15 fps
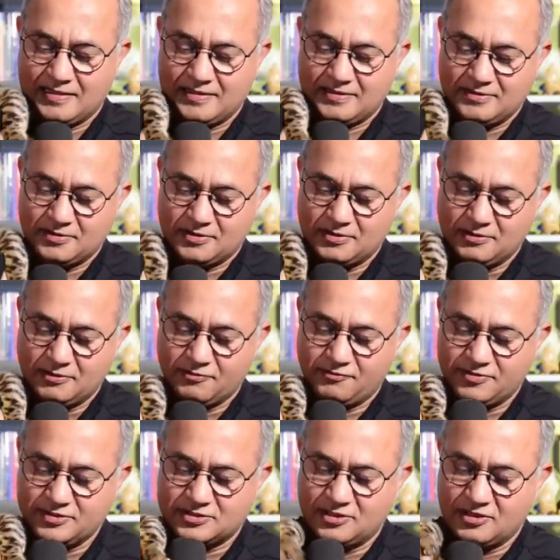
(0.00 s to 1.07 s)
Okay,
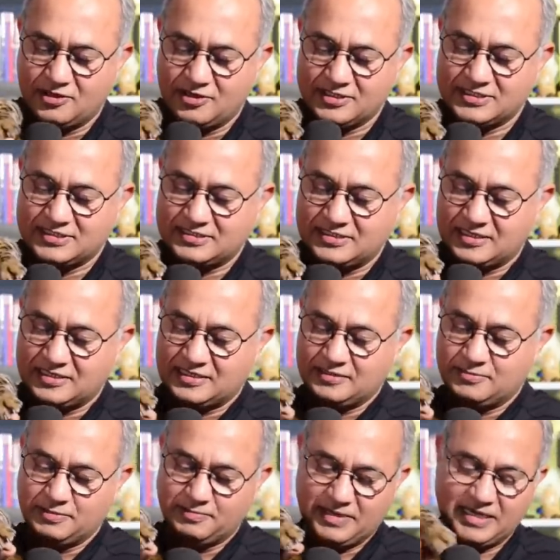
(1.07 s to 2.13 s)
Luffy's claw is stuck in my
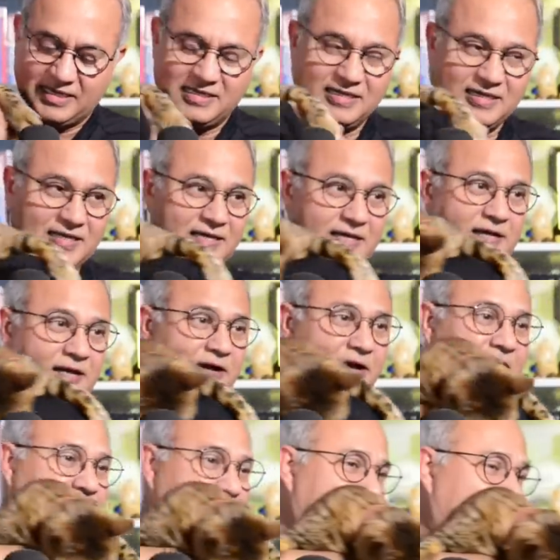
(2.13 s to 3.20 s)
mic. All
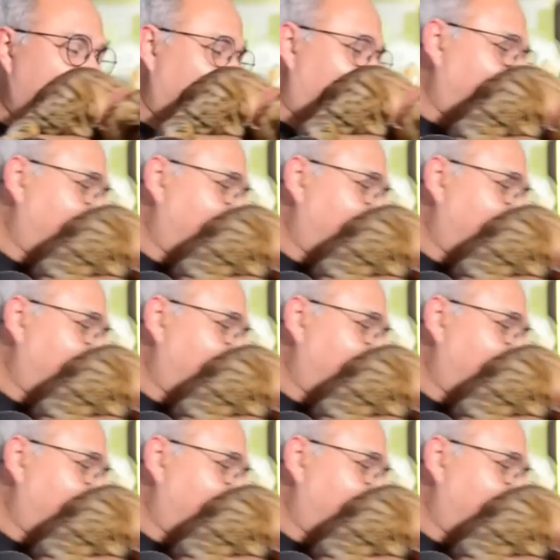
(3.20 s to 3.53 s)
right, Luffy, you